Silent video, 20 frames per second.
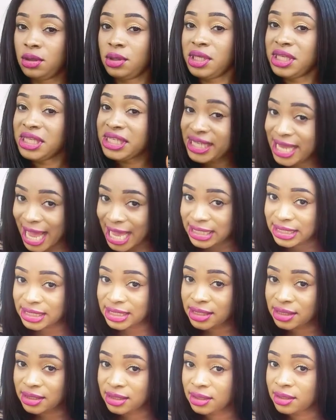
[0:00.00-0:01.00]

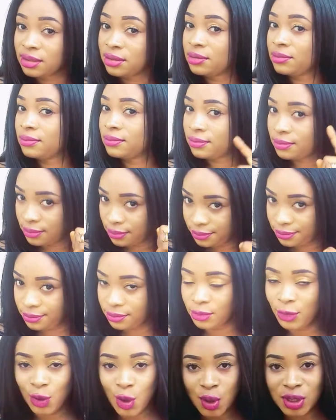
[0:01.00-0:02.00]
Yes.
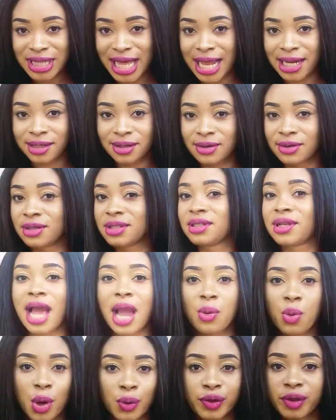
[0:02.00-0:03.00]
Know that, because
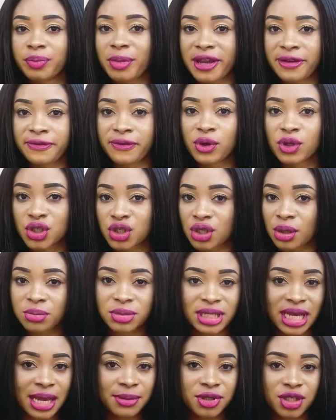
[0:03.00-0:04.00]
I work with my phone
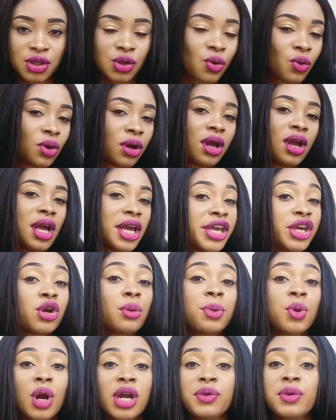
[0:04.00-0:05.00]
sometimes. So he could
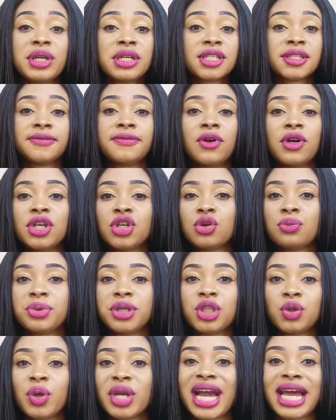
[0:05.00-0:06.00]
be working with his phone. He could be
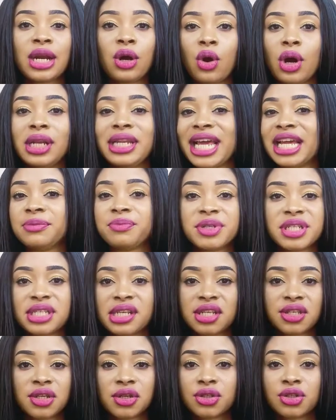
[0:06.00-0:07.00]
doing an online
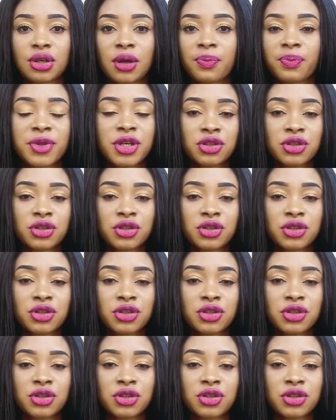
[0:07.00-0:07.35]
business or something.